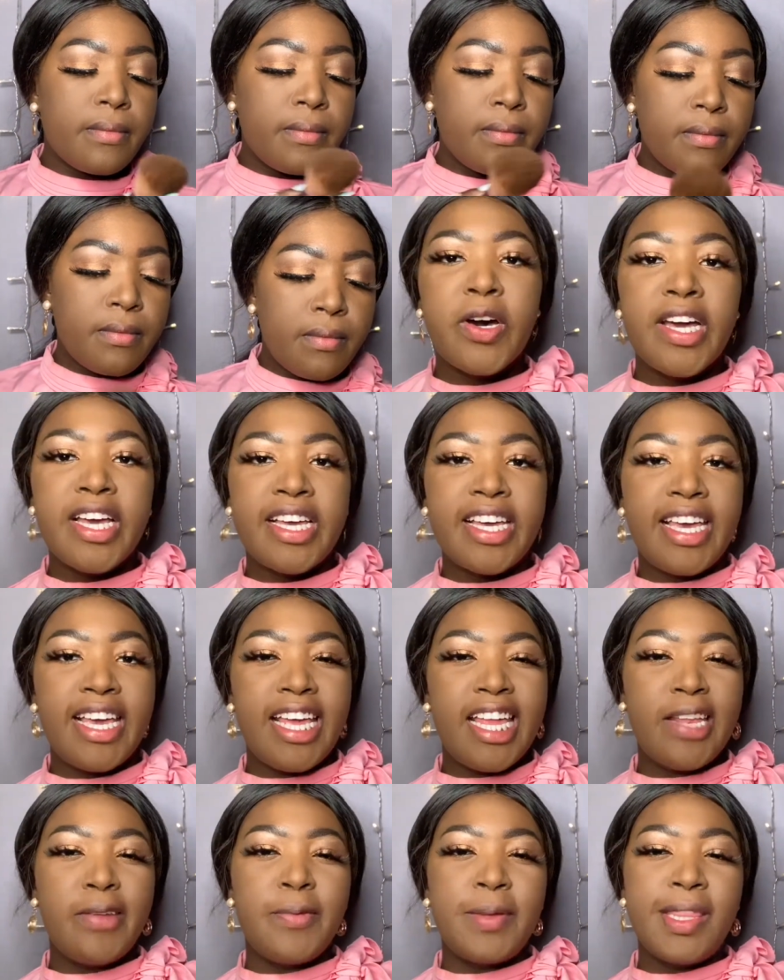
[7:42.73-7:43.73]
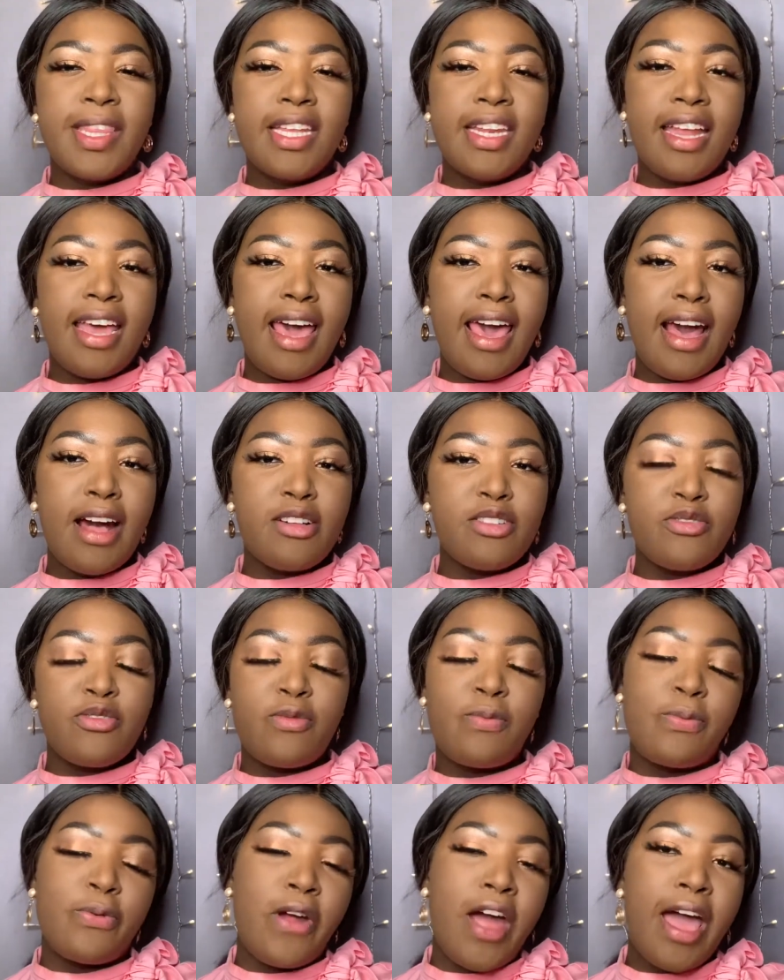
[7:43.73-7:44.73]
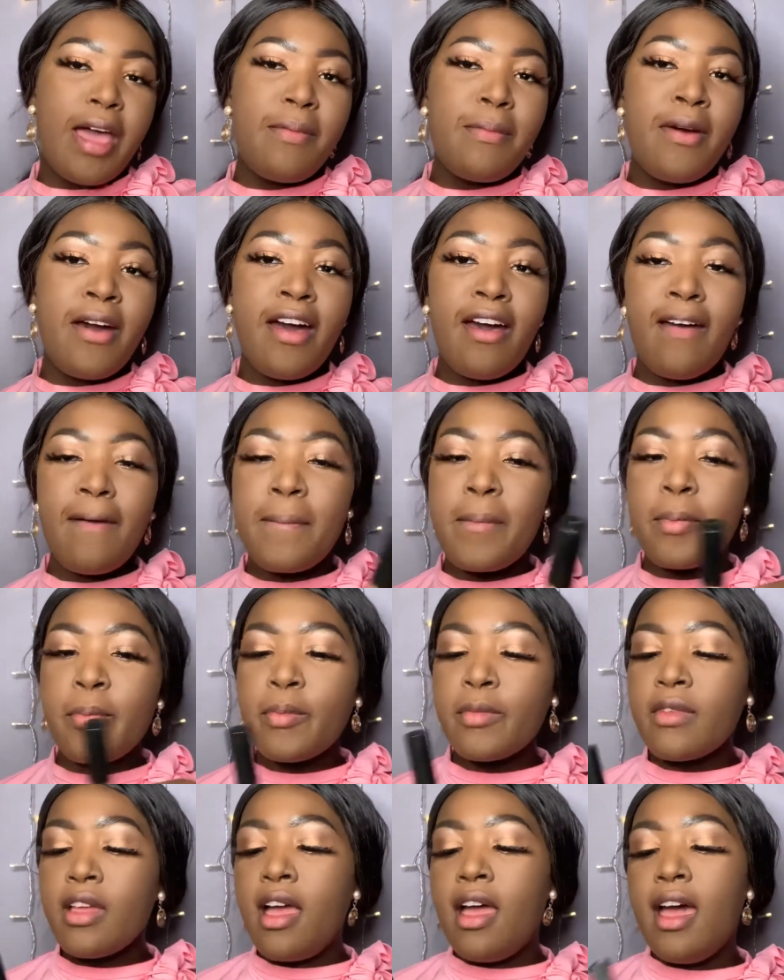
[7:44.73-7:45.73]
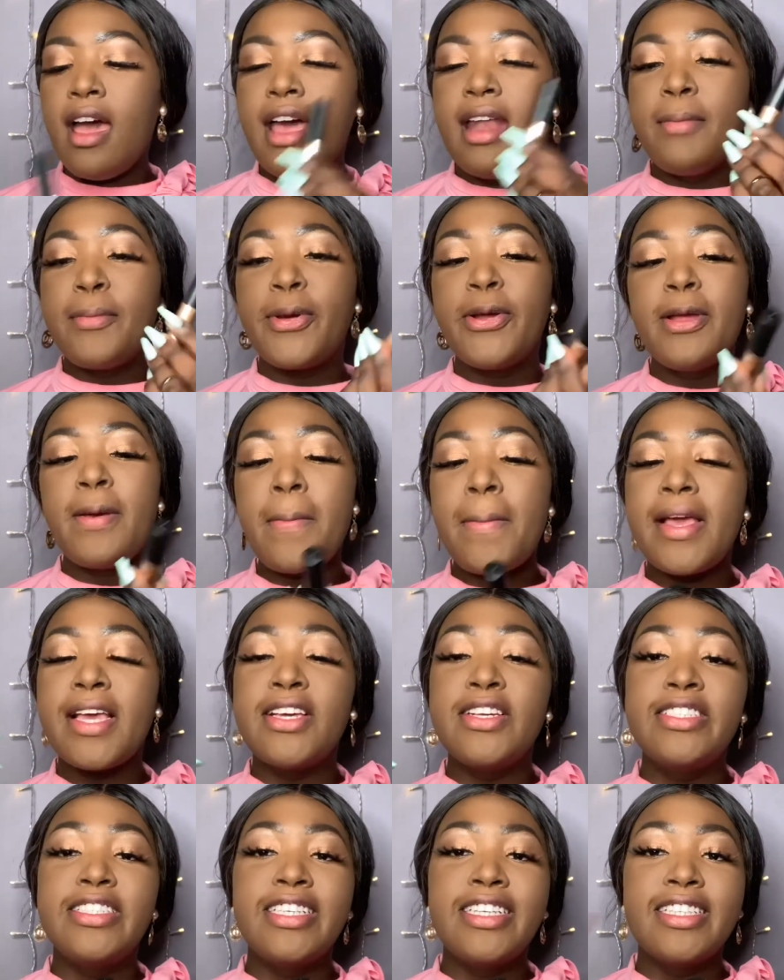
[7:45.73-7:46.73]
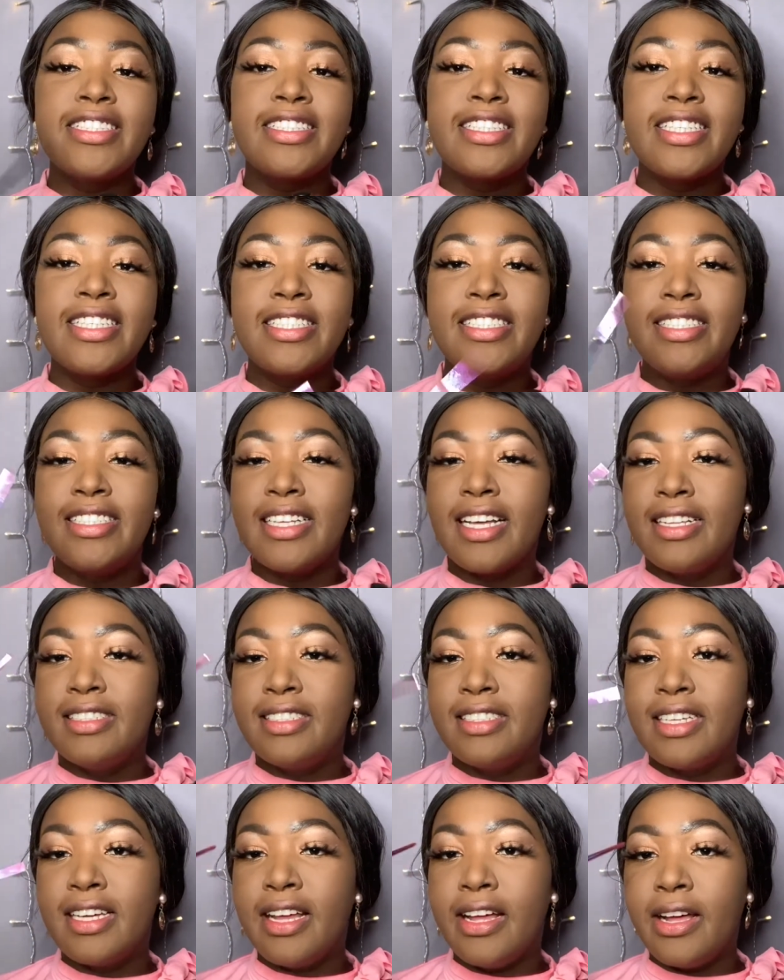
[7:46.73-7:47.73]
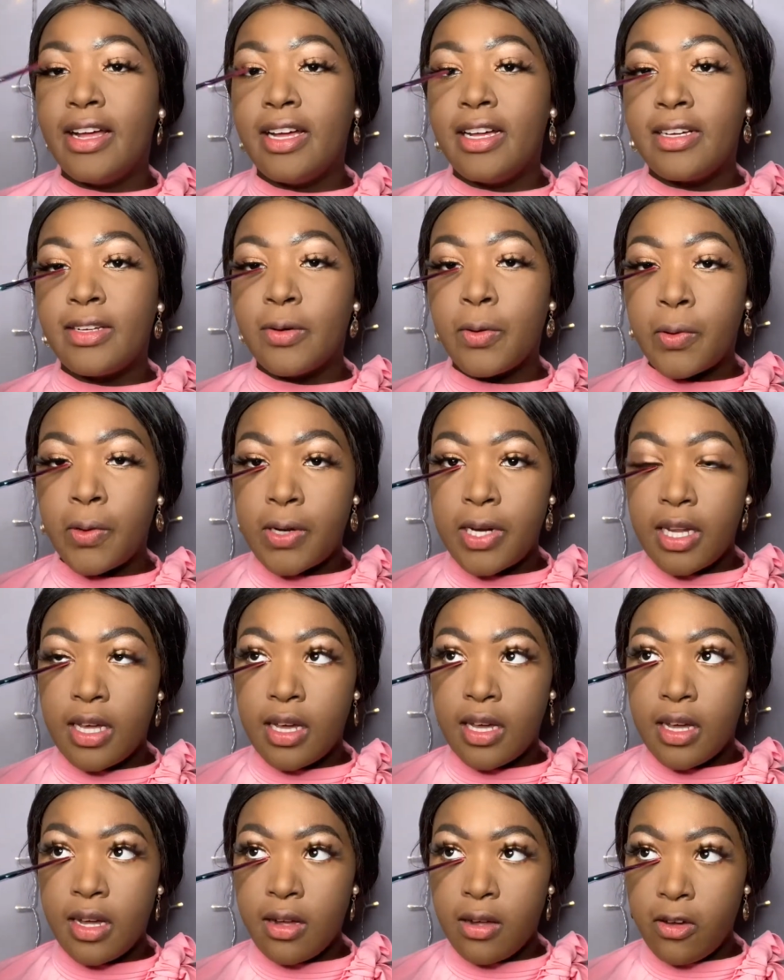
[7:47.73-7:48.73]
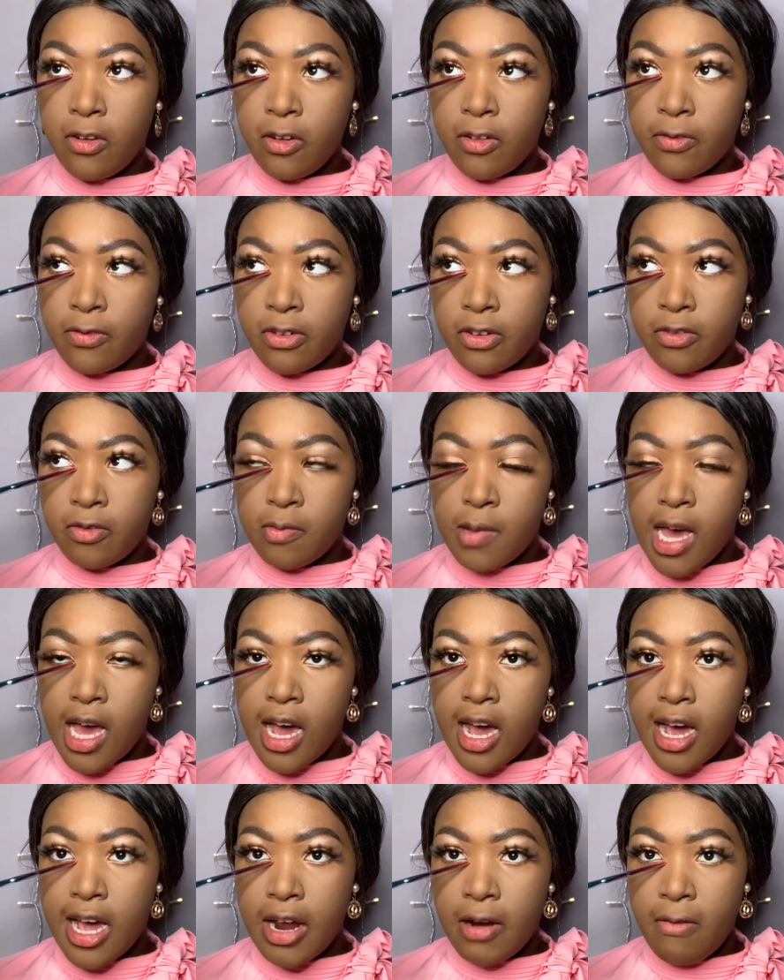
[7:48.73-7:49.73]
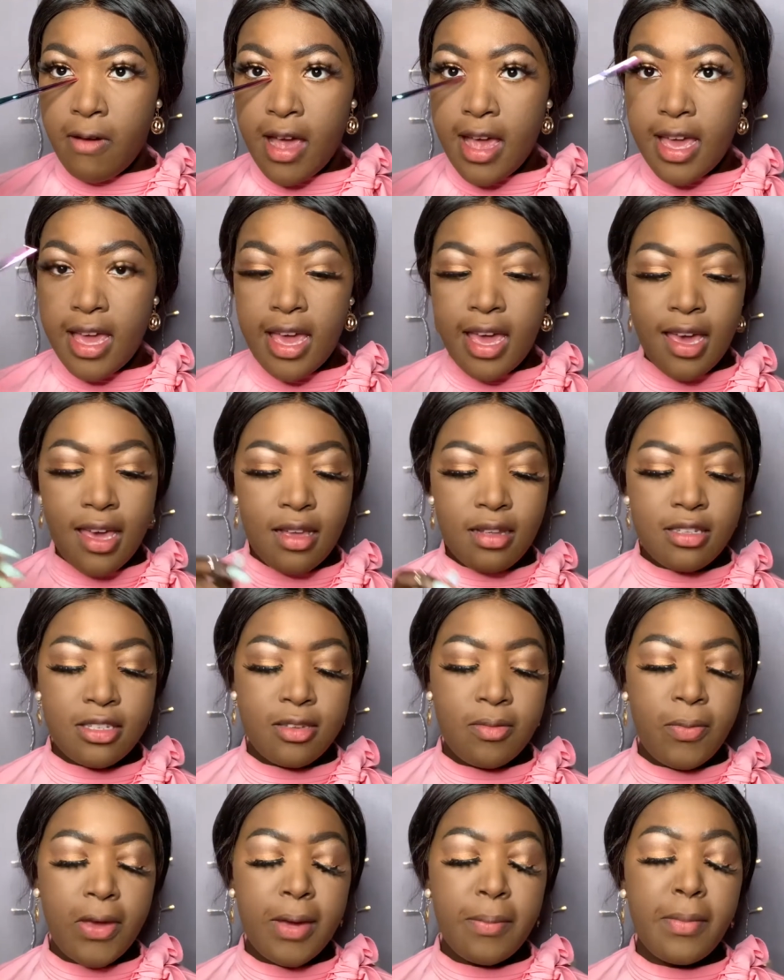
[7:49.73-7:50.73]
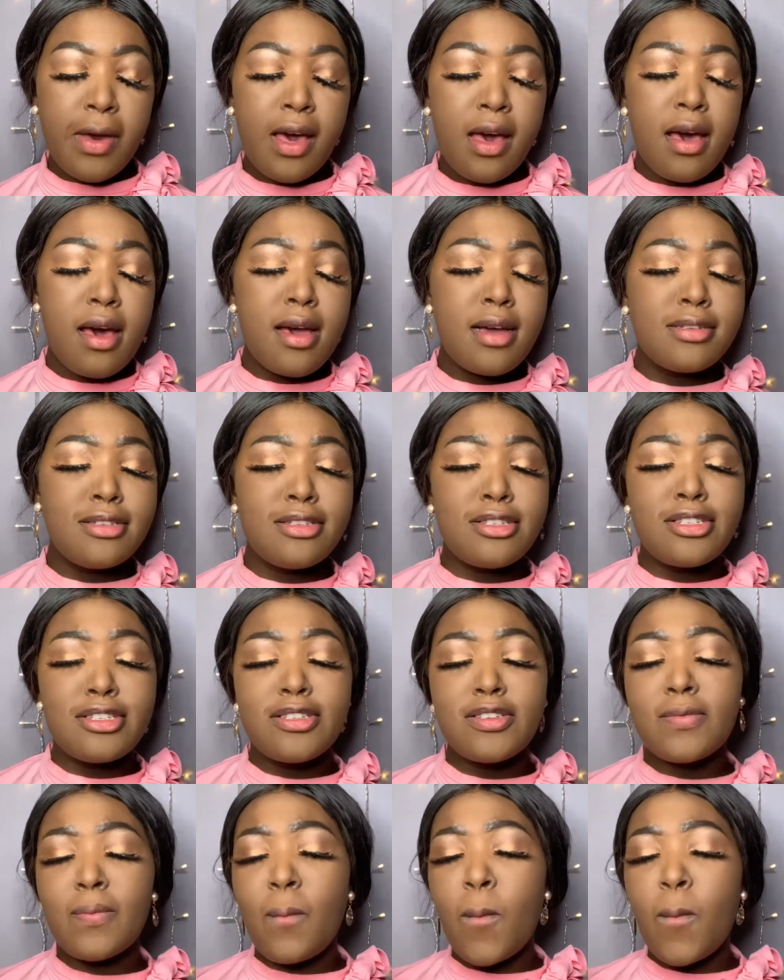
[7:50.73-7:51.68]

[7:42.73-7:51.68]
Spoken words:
Going in with an e.l.f. primer, and I'm gonna be using this as the corner of my eye right here to make my eyes just